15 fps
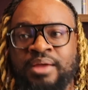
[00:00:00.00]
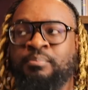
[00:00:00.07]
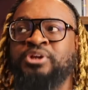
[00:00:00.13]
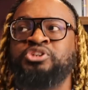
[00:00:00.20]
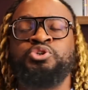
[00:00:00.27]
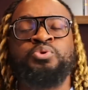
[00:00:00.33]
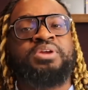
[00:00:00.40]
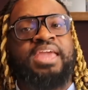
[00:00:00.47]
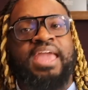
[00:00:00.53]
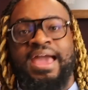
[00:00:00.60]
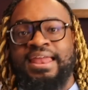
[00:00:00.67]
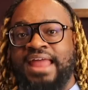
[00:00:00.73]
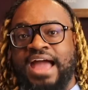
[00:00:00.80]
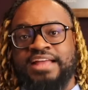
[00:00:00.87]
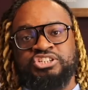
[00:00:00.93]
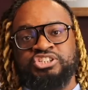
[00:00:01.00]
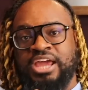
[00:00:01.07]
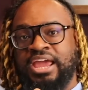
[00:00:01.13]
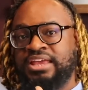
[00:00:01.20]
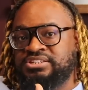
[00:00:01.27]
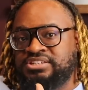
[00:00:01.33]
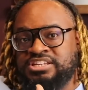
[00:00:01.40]
But you cannot
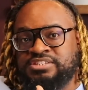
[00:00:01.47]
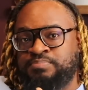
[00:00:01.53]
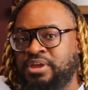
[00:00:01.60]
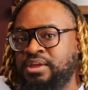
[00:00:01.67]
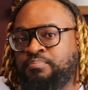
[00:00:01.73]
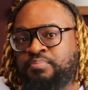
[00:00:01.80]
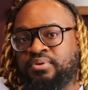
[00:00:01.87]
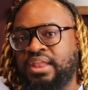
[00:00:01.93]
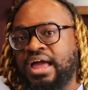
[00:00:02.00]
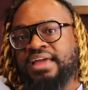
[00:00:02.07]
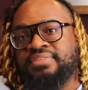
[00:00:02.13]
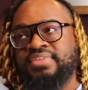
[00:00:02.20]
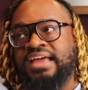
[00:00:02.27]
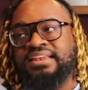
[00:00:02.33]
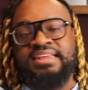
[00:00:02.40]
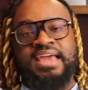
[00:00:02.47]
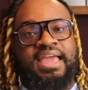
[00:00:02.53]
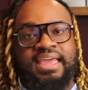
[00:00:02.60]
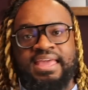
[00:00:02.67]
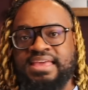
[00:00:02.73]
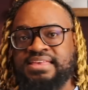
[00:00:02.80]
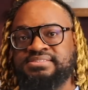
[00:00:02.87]
change these people like
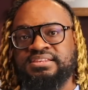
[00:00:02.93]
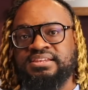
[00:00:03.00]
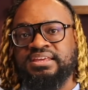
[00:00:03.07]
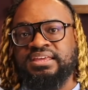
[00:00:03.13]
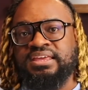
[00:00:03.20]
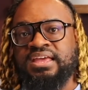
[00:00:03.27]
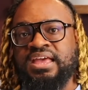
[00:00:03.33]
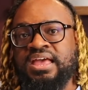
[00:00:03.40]
that easily.